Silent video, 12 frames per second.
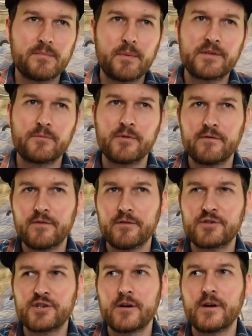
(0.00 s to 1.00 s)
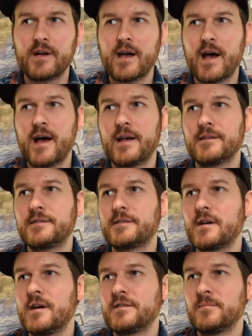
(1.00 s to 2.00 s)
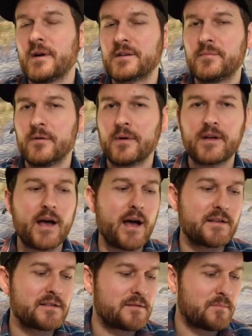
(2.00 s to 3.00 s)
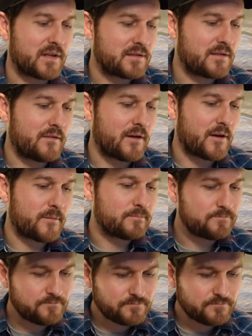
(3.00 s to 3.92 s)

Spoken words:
Maybe some refill sherry casks, some ex-bourbon casks mixed in there.